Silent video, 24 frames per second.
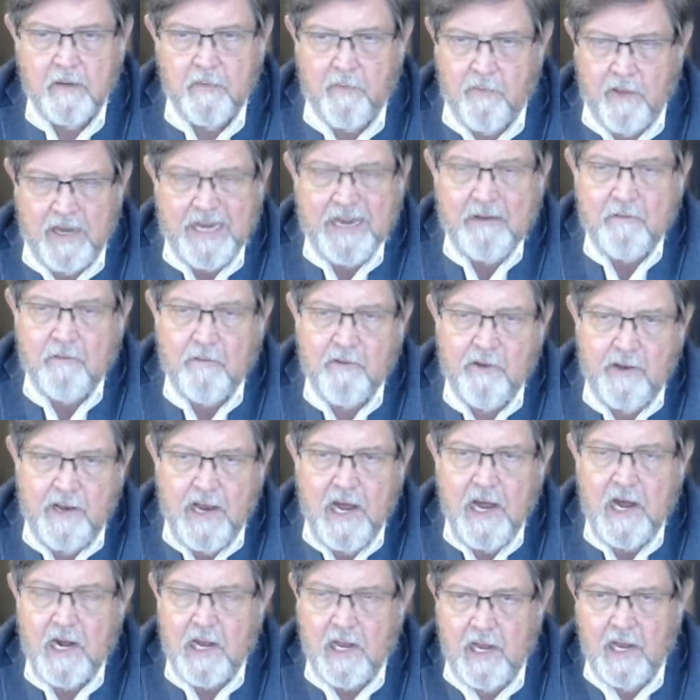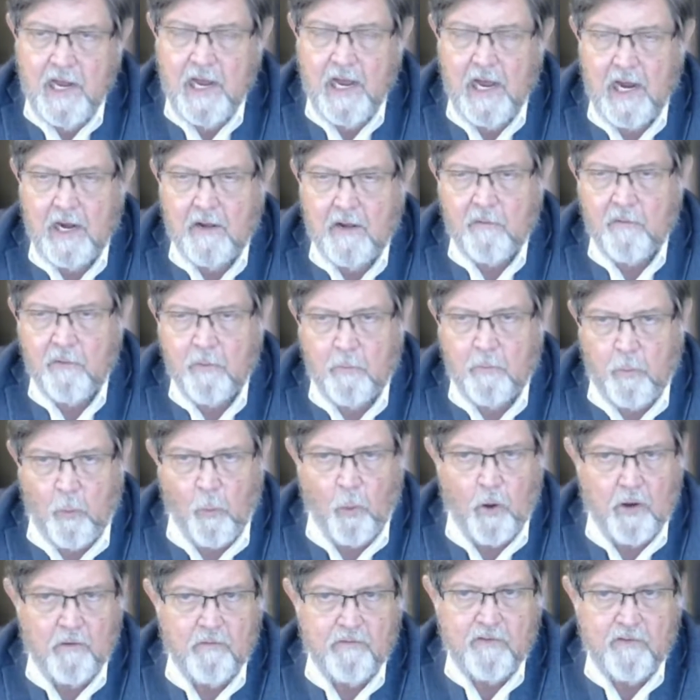they have not had a
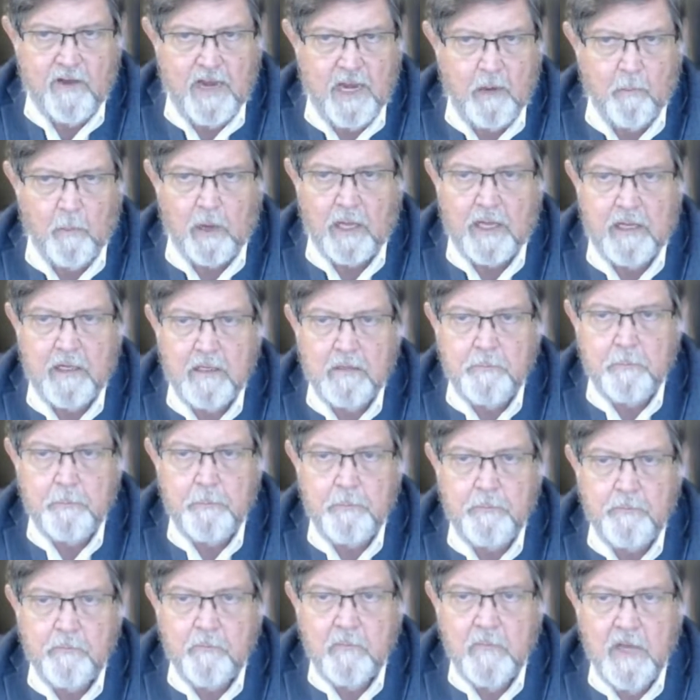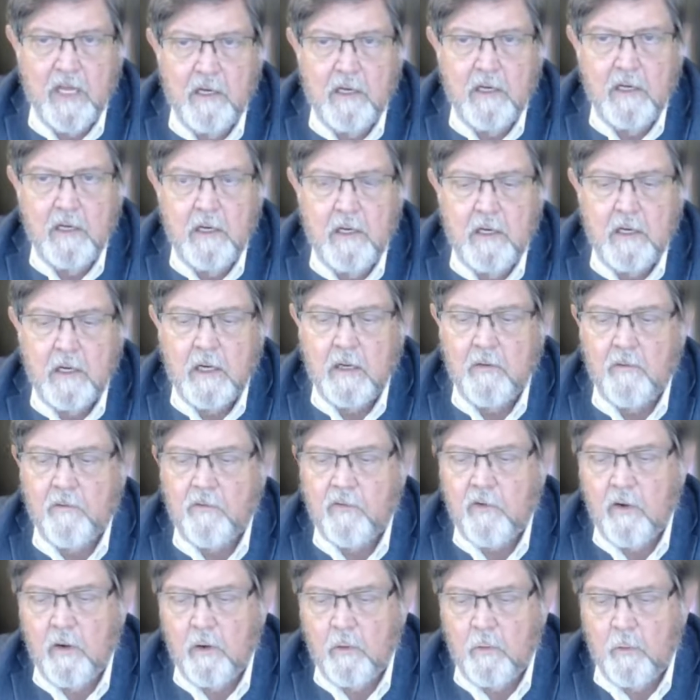supportive family. And
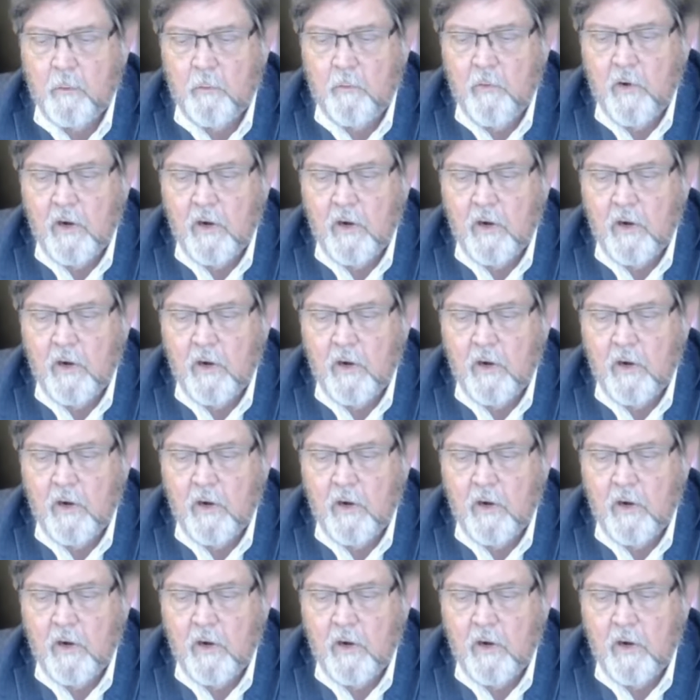so